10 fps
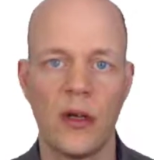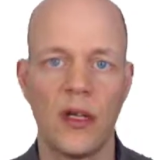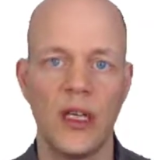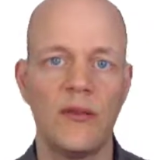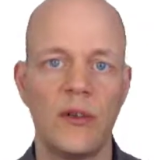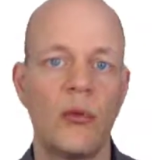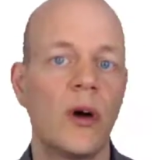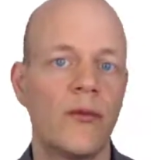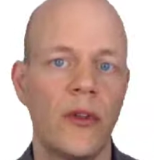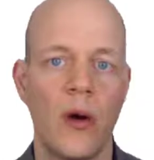even if
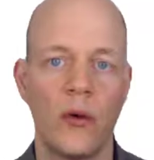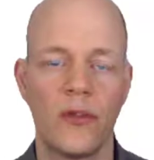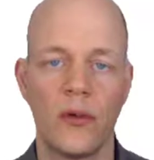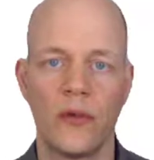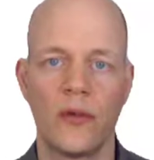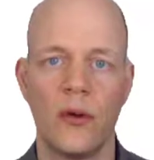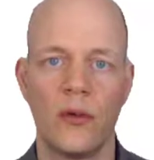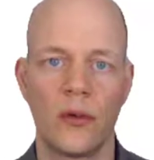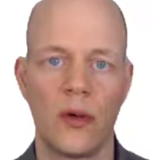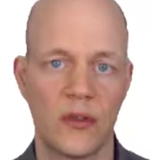one of the host nodes
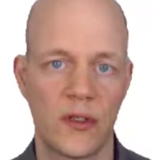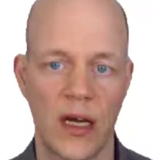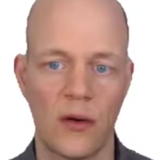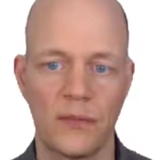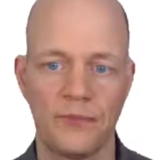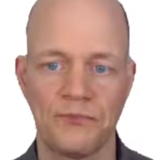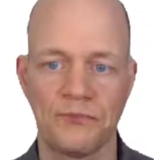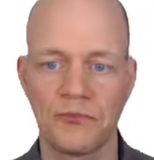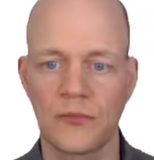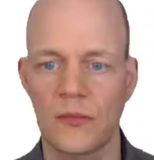goes down.
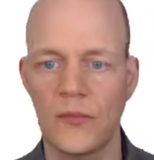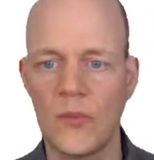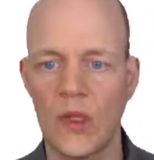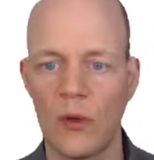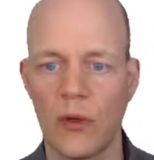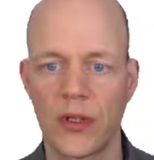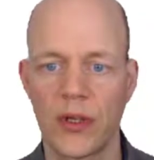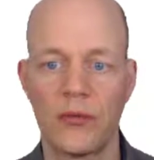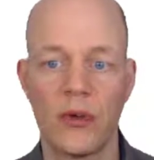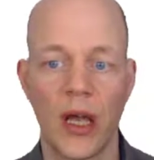We looked
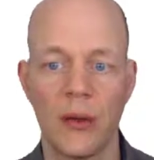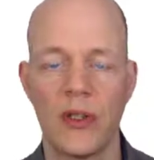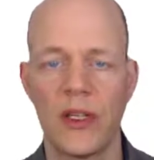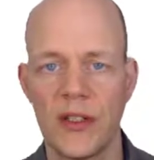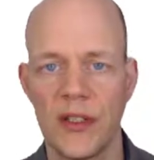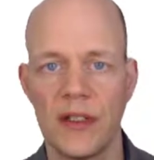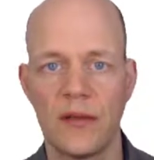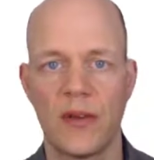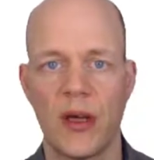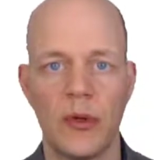at
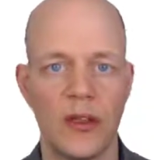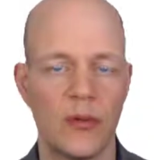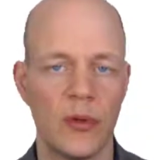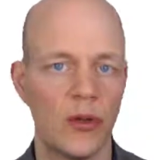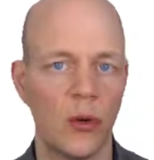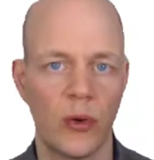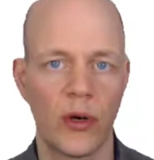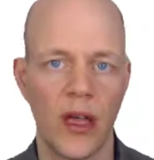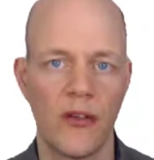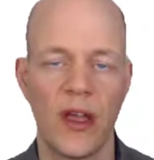reliability. That means we don't
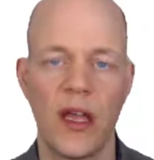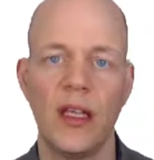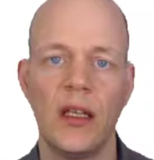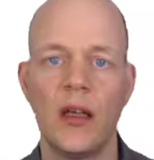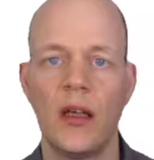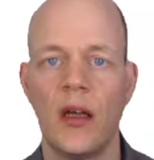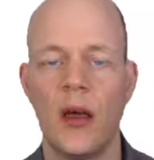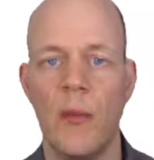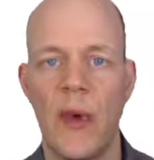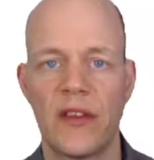want to have any
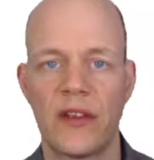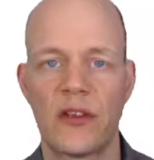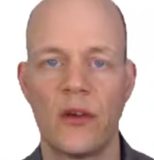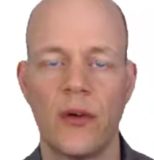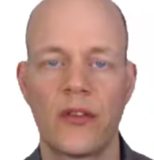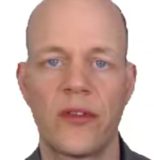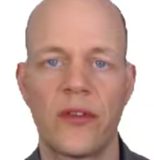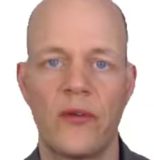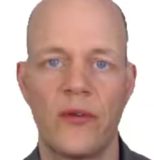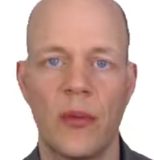message
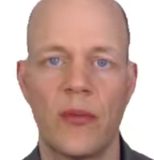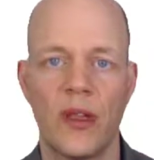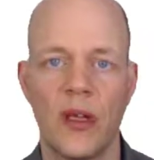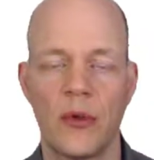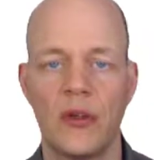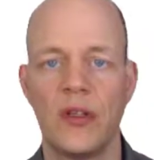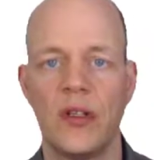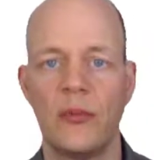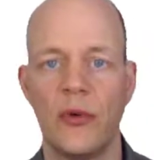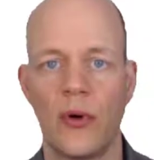loss from the
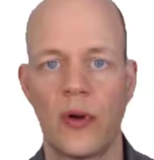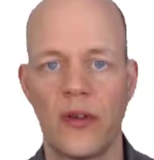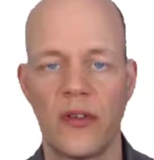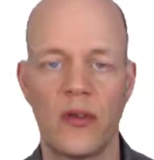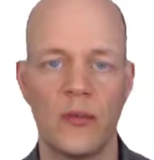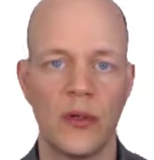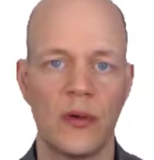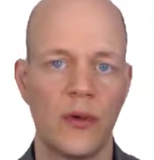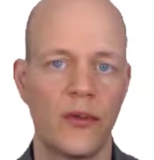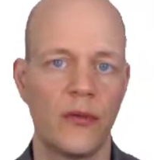MQTT brokers,
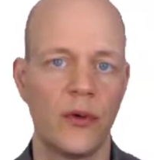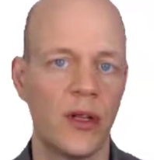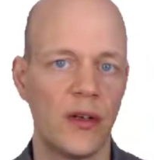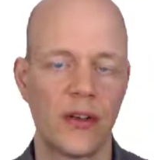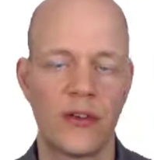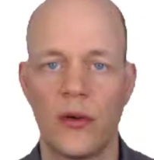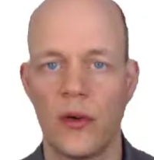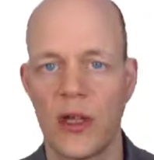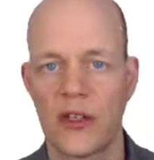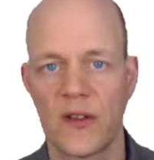because for an industrial
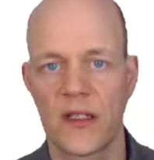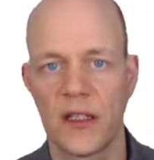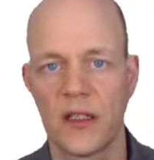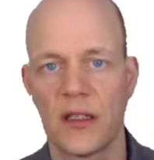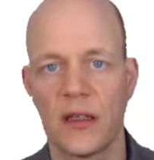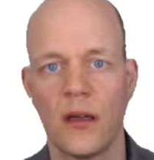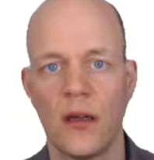automation setting,